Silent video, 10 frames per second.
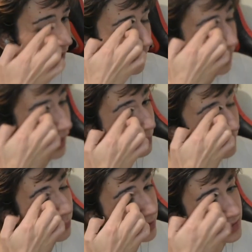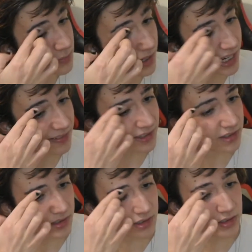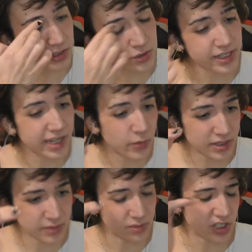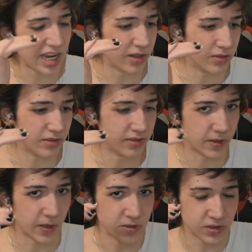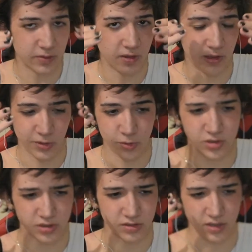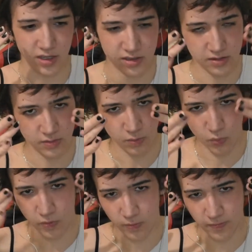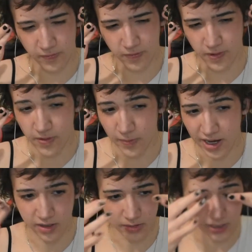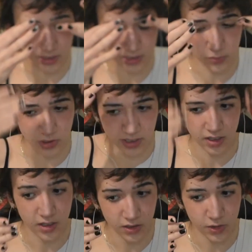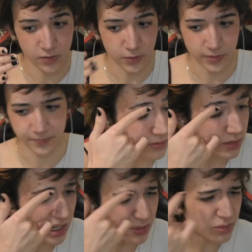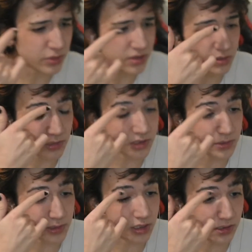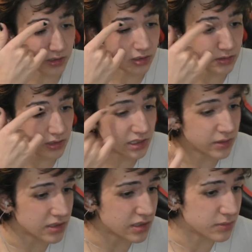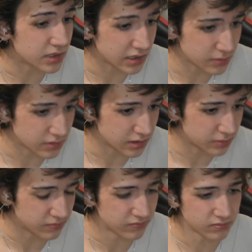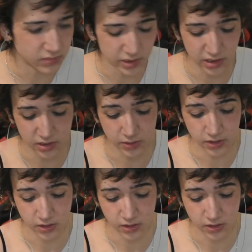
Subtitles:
And by putting some highlight here, you're taking away some shadow, thus giving the illusion it's further back, right? It's more like uniform. I wouldn't worry too much about it though. I do it sometimes, I rarely do it though.